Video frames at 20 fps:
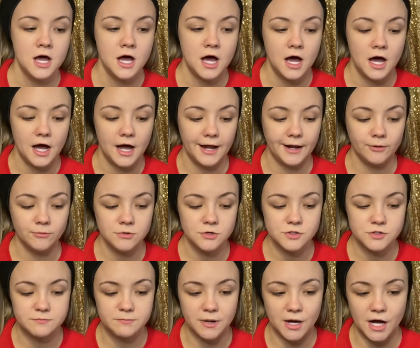I
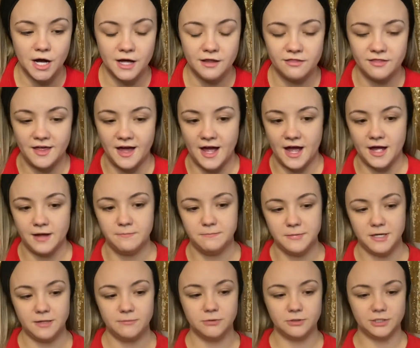almost bought that
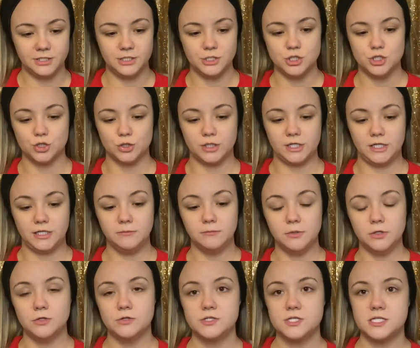Maybelline Dream
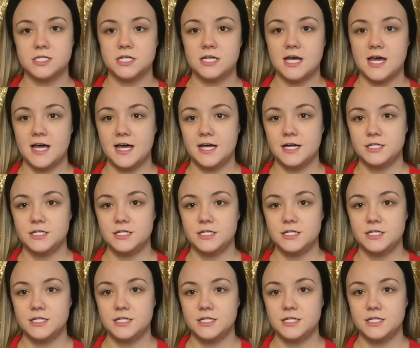Mousse today